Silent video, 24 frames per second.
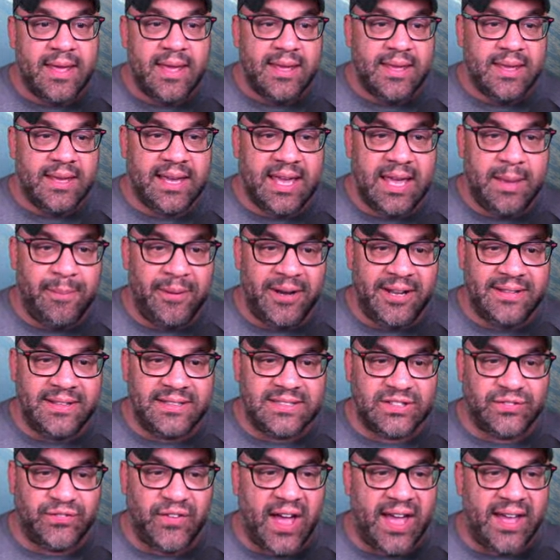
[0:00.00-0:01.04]
you keep it in
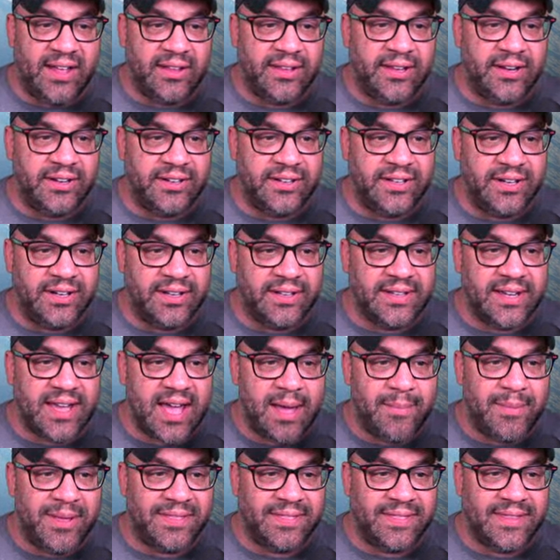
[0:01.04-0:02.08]
this file here and you
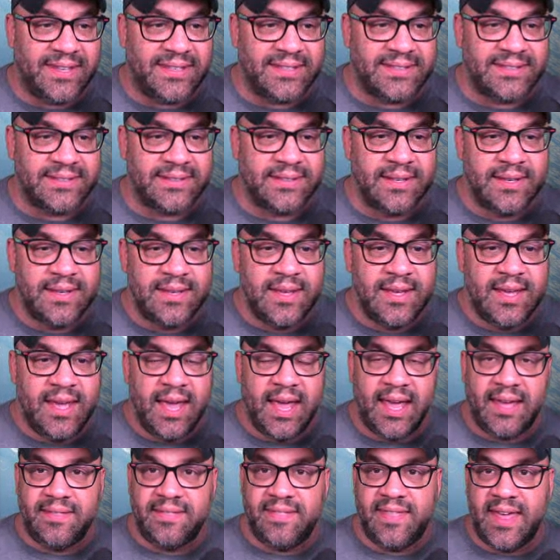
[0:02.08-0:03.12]
uncomment this.
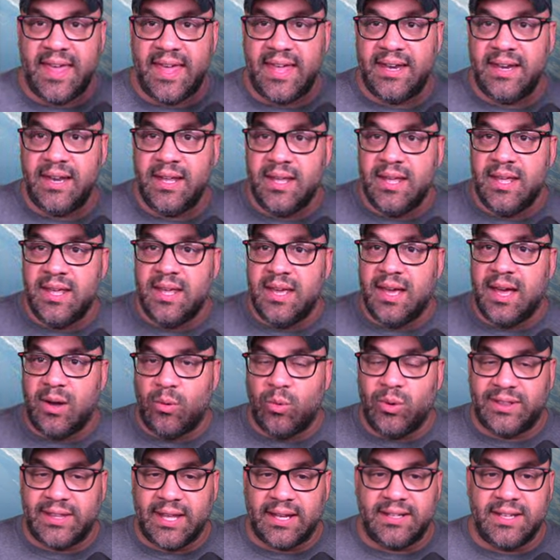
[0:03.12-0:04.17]
And then uh,
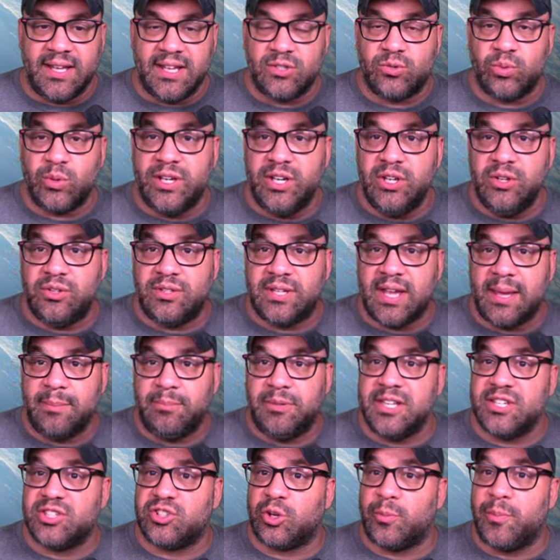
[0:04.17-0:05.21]
what that does when you type
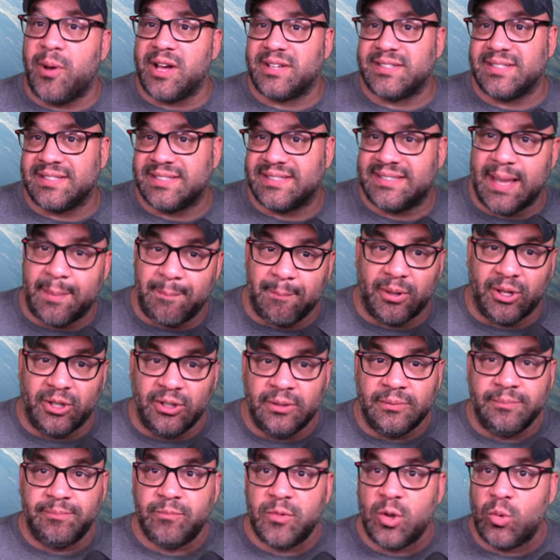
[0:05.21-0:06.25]
distrobox
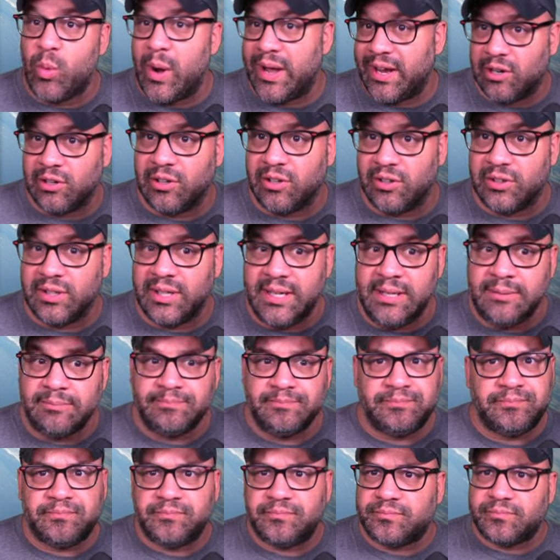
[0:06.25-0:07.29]
assemble regularly,
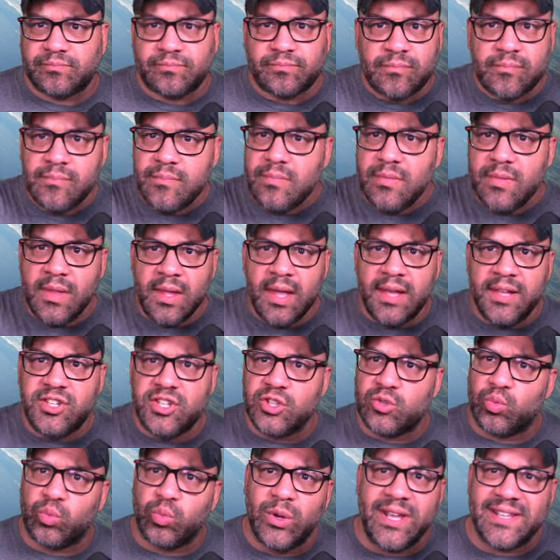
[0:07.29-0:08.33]
it
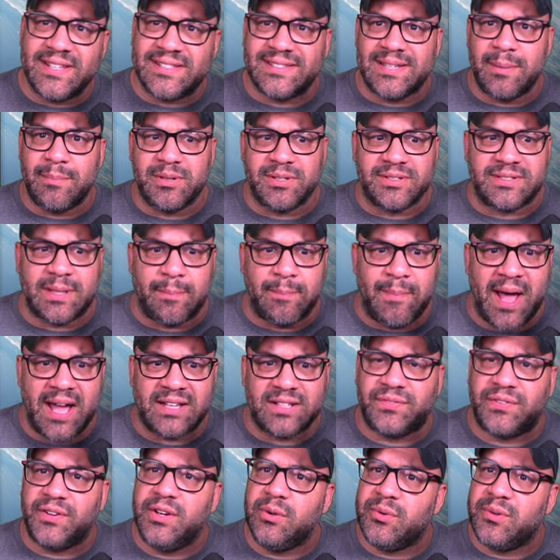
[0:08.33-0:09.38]
just reassembles the
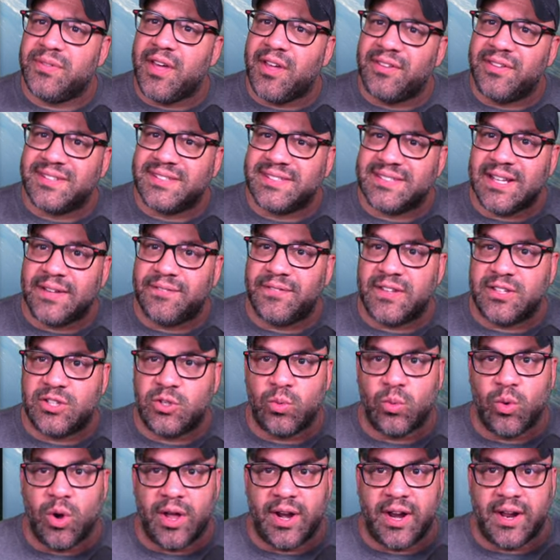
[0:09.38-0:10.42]
box for you with all the stuff that
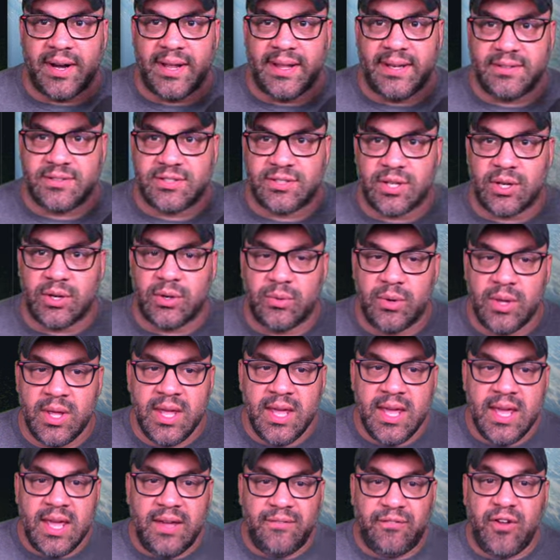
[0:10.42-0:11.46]
you want on it. So
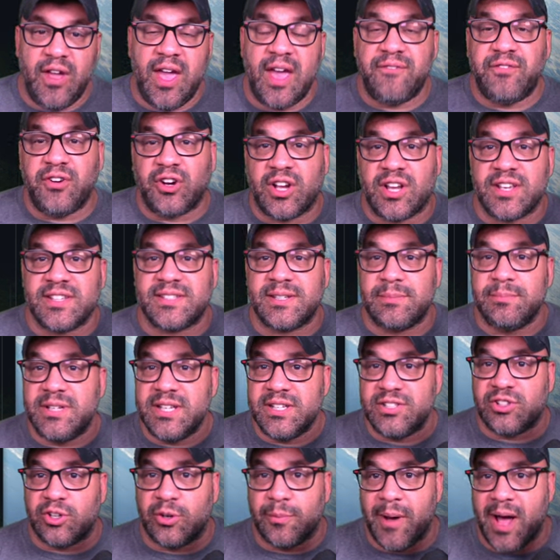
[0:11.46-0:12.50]
if you have your custom
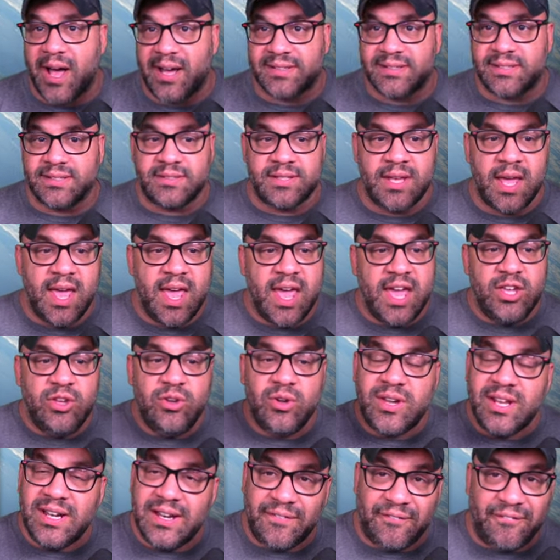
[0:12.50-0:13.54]
distro boxes, you
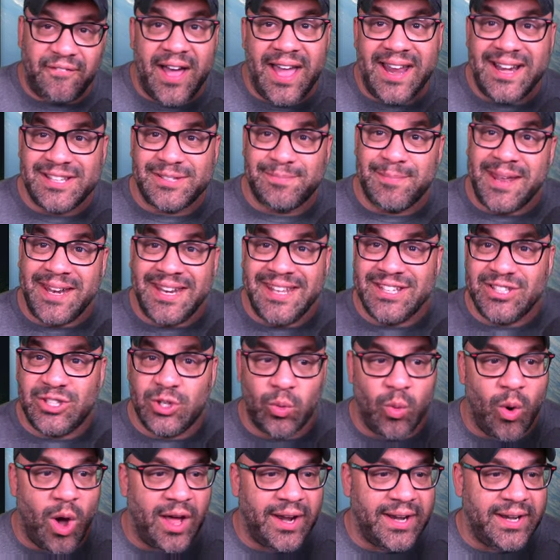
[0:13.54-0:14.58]
can define as many as you
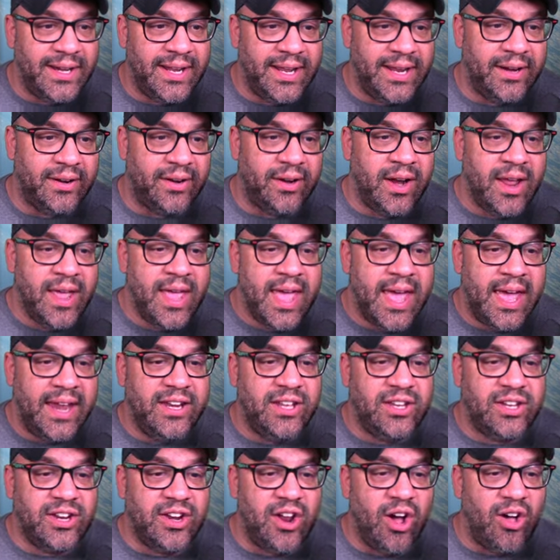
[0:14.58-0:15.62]
want in here. And
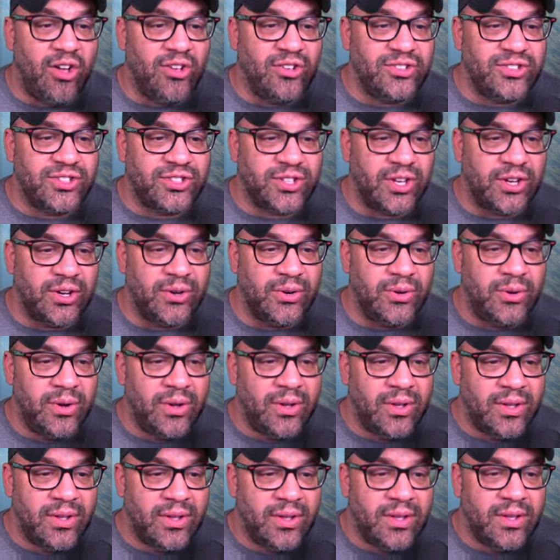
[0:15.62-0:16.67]
you can also
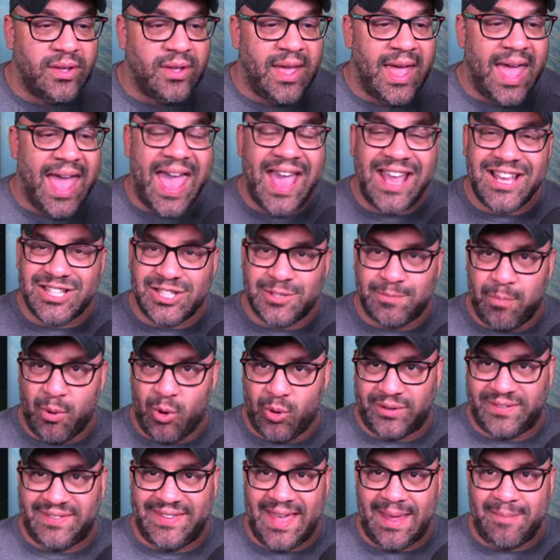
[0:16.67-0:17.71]

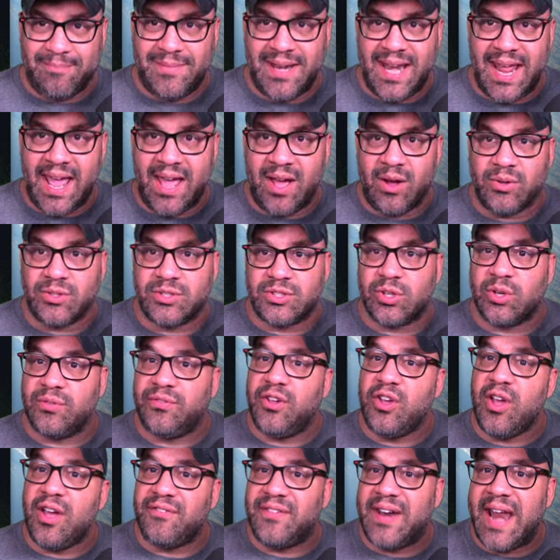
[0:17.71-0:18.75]
export them now. So if
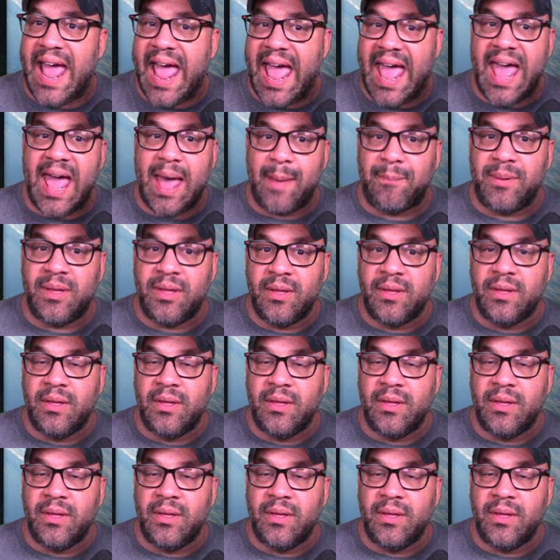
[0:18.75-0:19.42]
you have an app